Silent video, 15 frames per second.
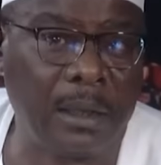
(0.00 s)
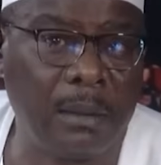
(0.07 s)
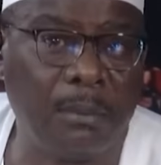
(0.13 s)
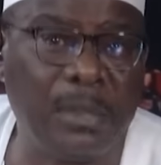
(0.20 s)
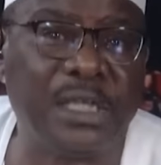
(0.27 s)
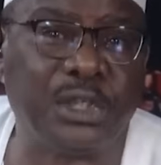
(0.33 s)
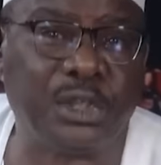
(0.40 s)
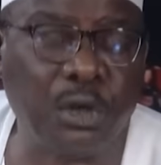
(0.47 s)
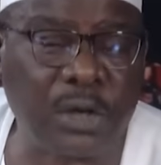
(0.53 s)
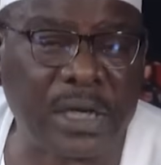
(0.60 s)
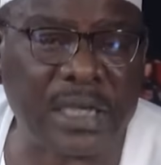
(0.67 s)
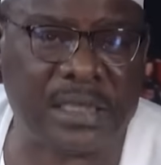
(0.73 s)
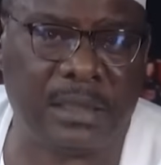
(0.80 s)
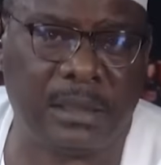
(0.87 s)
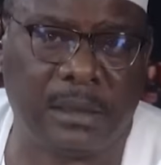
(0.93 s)

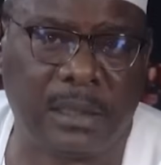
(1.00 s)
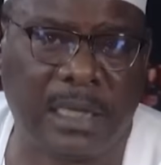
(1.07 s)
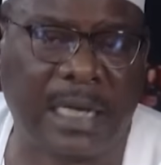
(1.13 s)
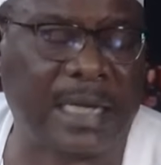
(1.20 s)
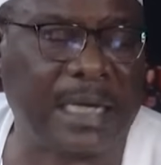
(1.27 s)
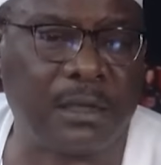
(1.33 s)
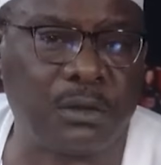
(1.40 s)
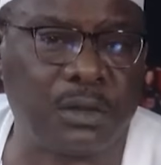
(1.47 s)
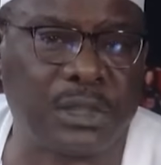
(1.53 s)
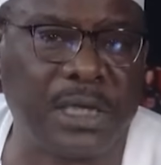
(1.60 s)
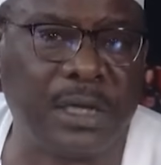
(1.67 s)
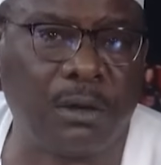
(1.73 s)
majority, I cannot say